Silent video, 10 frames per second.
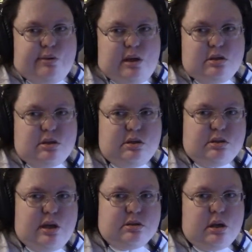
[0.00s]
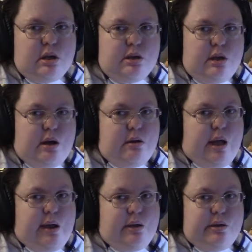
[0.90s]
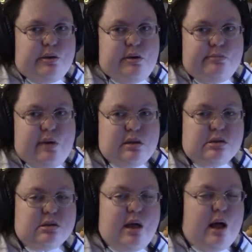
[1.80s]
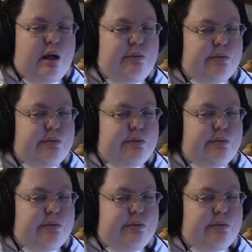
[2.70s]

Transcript: And she says, no, I can do it myself.